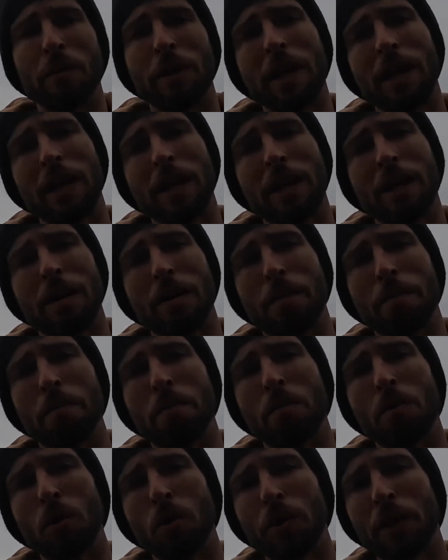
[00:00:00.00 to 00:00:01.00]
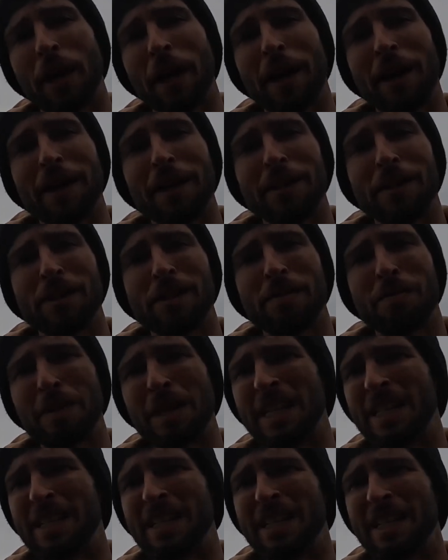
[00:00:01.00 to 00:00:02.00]
We had a
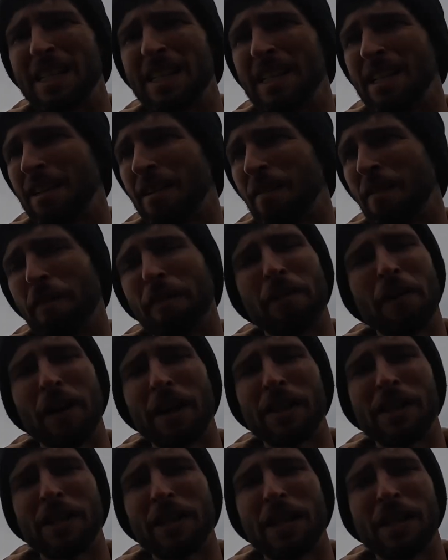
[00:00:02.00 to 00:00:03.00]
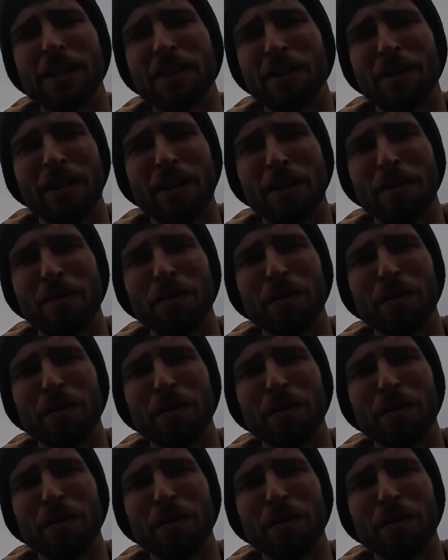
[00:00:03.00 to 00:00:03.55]
multi-species fest yesterday.